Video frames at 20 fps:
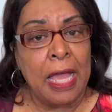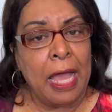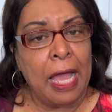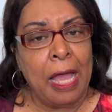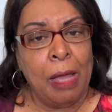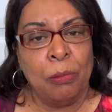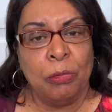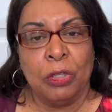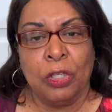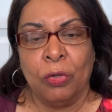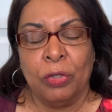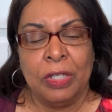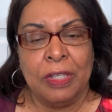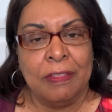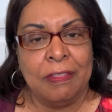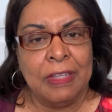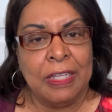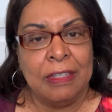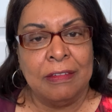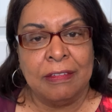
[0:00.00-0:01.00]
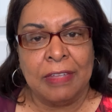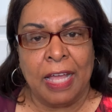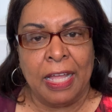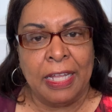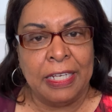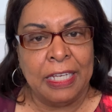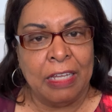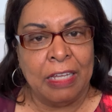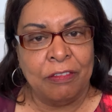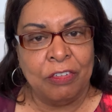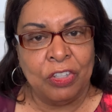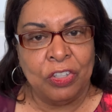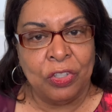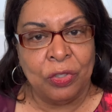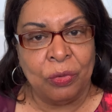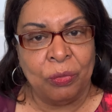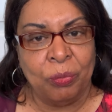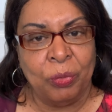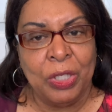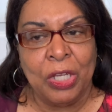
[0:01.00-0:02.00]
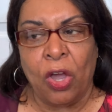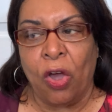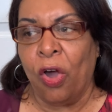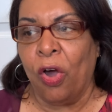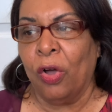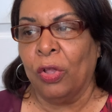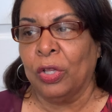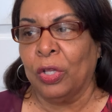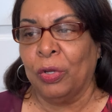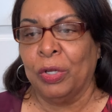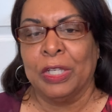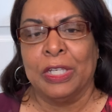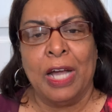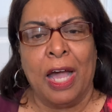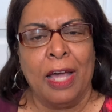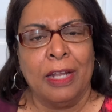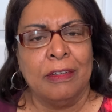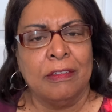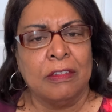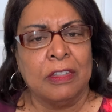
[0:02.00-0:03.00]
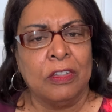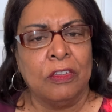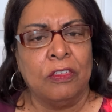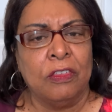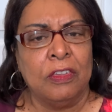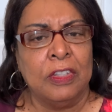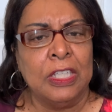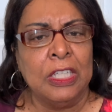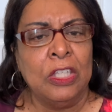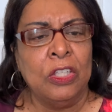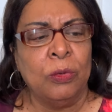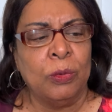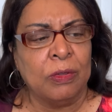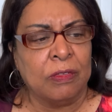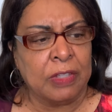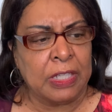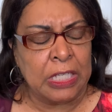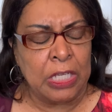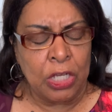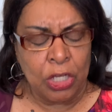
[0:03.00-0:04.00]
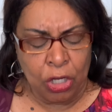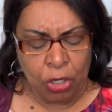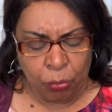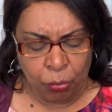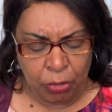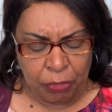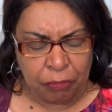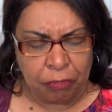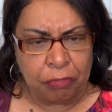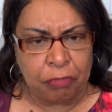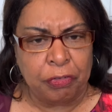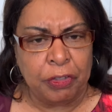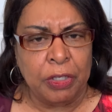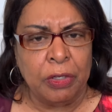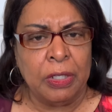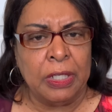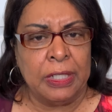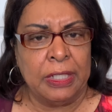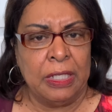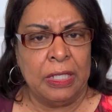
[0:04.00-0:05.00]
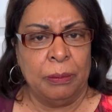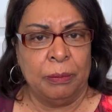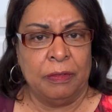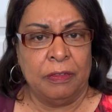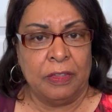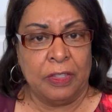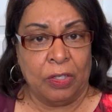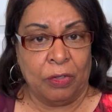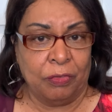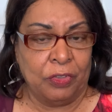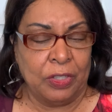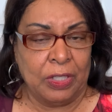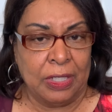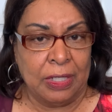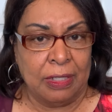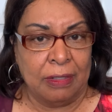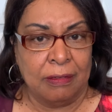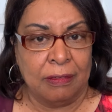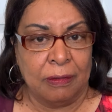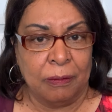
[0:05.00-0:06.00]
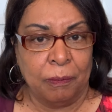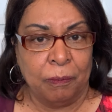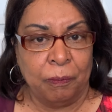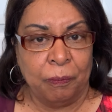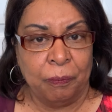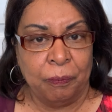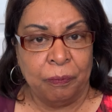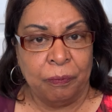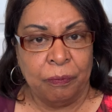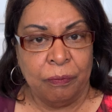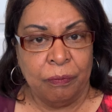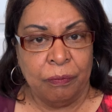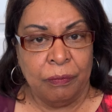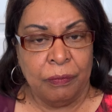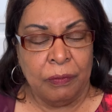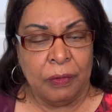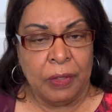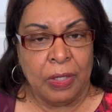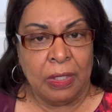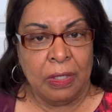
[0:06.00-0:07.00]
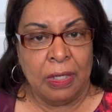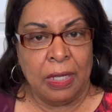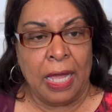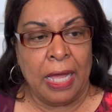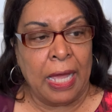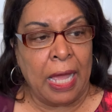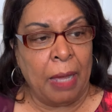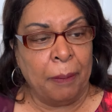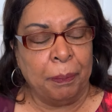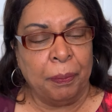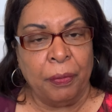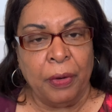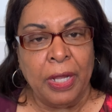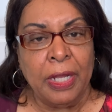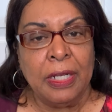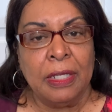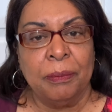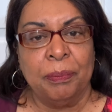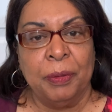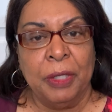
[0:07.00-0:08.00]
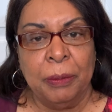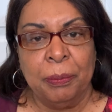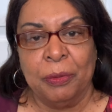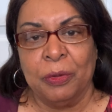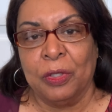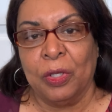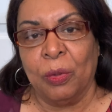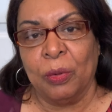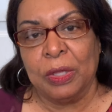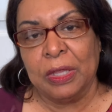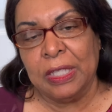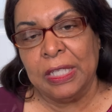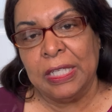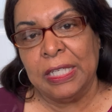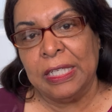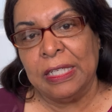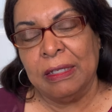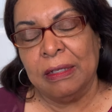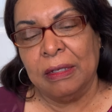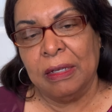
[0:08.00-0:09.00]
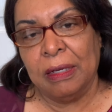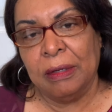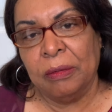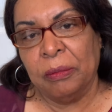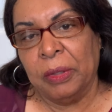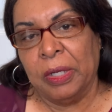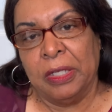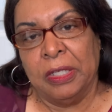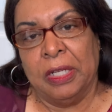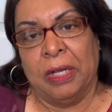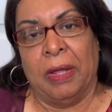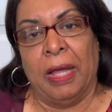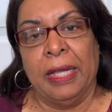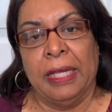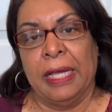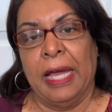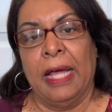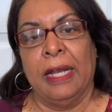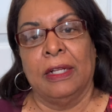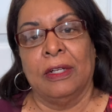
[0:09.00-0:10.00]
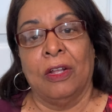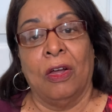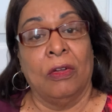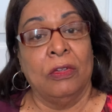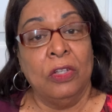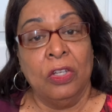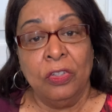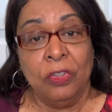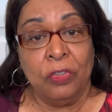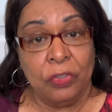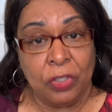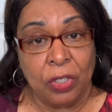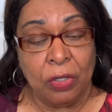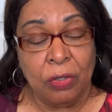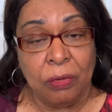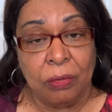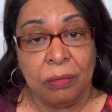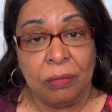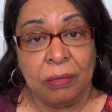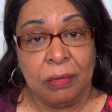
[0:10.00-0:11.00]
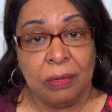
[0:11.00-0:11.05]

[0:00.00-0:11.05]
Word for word: I'm learning things I never knew. We all learn. God is continuously revealing himself to us. I, I pray that people don't think, well, you know, I got it all. No, you don't.